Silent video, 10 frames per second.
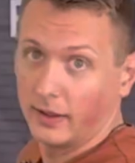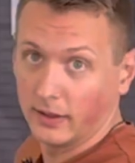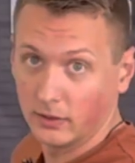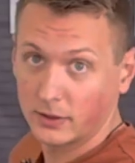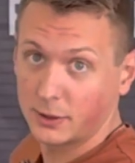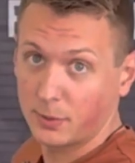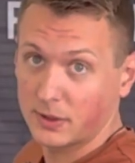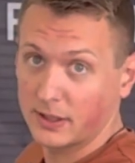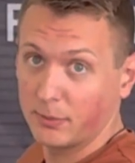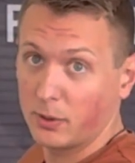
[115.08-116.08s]
It looks super
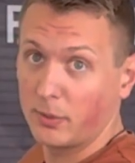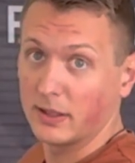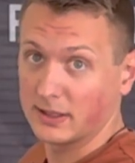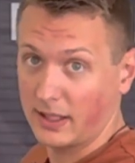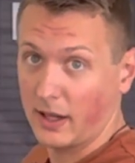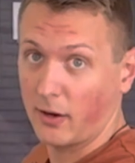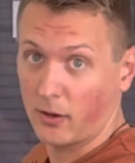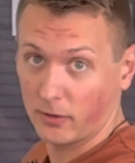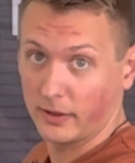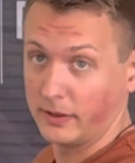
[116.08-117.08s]
simple, but it's a lot
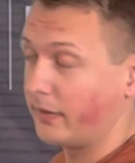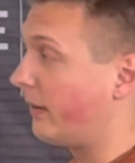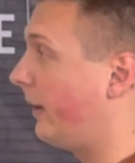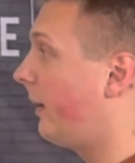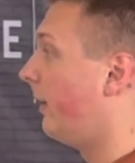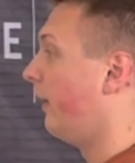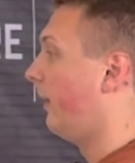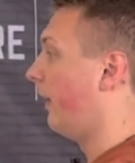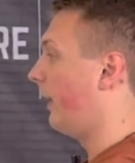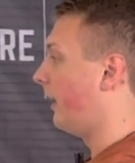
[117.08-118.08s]
harder than you think.
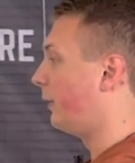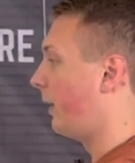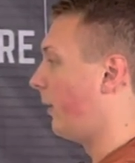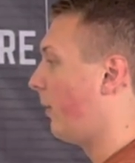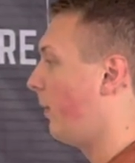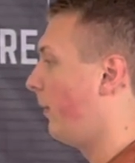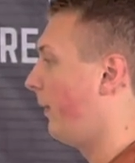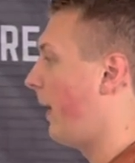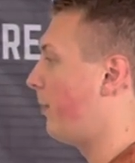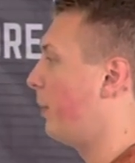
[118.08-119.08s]
Again, trying to hold
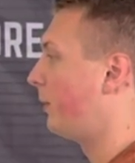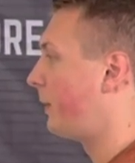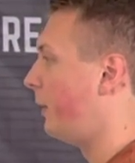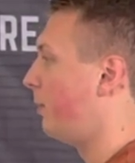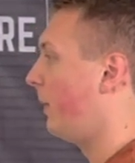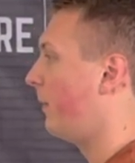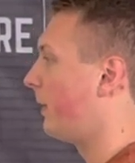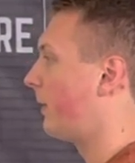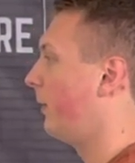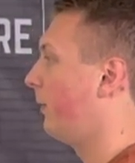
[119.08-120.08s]
that posterior
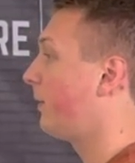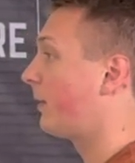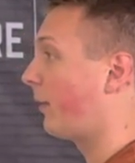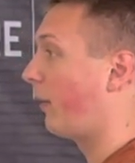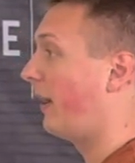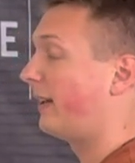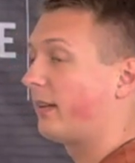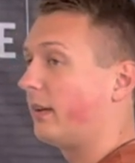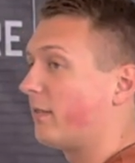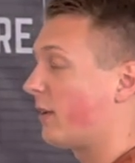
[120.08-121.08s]
pelvic tilt, or I like to
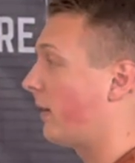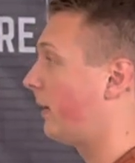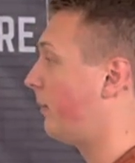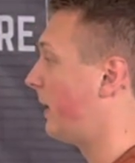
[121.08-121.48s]
think of tucking my